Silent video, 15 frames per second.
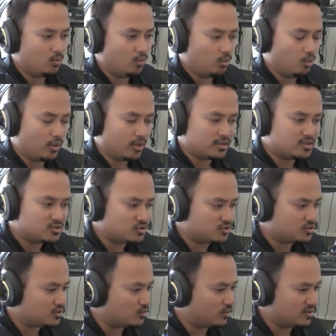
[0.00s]
one
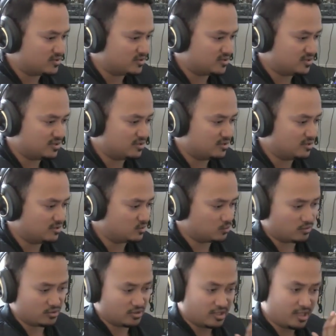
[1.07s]
interesting way to see it is
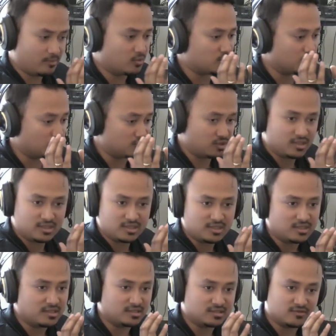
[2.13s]
where the camera's all
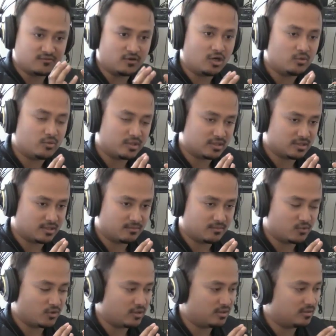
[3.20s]
shaky and it's following them
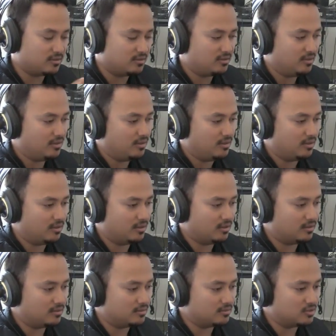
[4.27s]
right
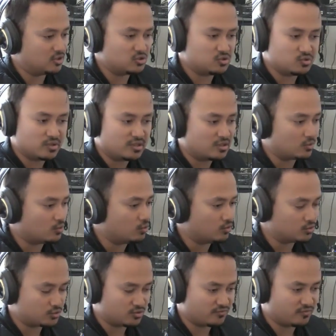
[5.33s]
and you can do any cool
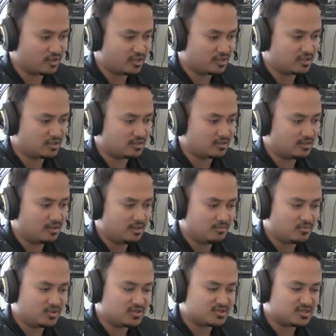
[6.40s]
sort of lighting
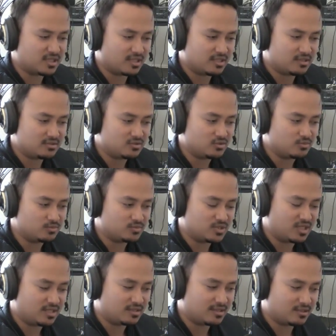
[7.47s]
but the second you
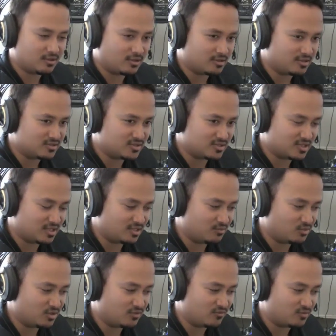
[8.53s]
take that audience's head and
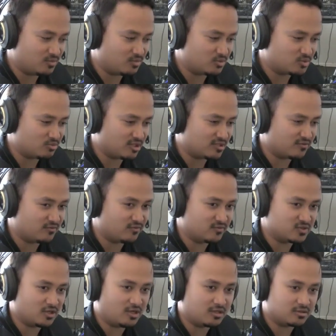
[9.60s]
put it from the perspective of a
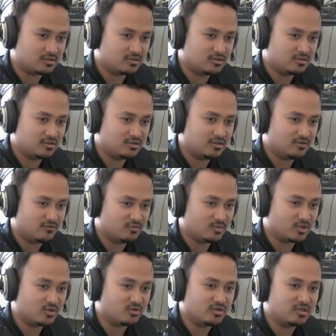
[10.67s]
toddler from a
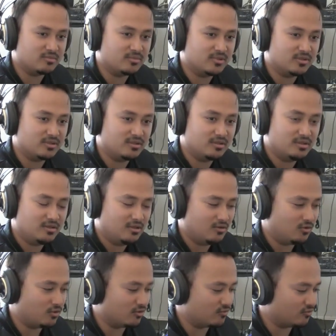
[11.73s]
crib yeah.
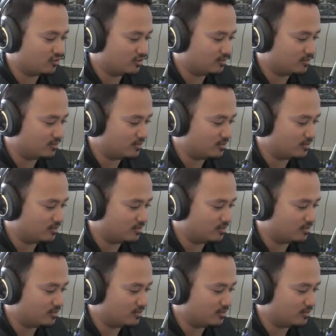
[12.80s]
or from